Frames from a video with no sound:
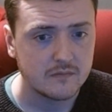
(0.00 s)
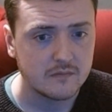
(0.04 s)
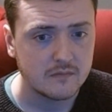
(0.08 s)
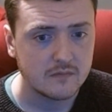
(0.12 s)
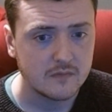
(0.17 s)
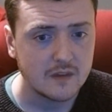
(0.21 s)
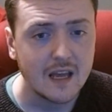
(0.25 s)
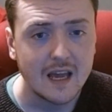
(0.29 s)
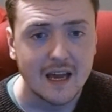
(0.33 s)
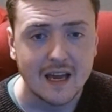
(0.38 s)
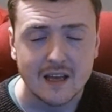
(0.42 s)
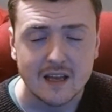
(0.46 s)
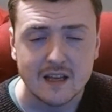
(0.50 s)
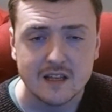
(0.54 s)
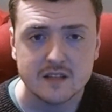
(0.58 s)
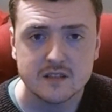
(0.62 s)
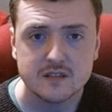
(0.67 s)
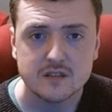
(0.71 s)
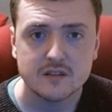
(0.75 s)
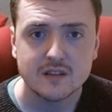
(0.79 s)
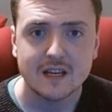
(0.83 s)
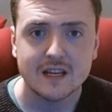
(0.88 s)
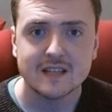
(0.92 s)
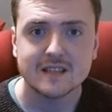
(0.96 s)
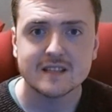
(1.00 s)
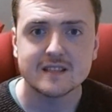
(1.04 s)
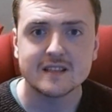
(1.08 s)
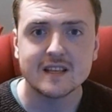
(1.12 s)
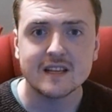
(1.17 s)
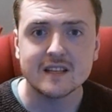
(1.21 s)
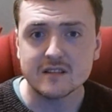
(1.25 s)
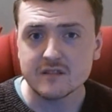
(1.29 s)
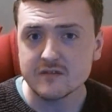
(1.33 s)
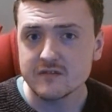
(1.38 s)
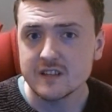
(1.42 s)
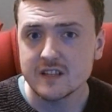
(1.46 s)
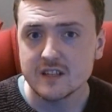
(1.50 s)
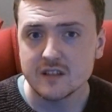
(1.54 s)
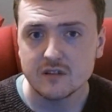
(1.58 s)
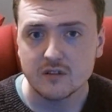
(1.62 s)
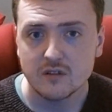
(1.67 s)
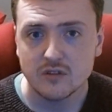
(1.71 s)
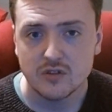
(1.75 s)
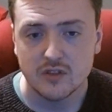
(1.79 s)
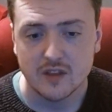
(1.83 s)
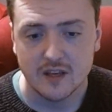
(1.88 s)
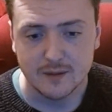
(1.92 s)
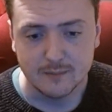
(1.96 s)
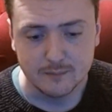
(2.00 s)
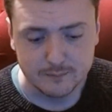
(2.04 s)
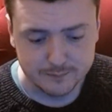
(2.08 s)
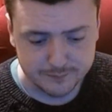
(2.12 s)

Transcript: Yeah, and so that's a really good thing.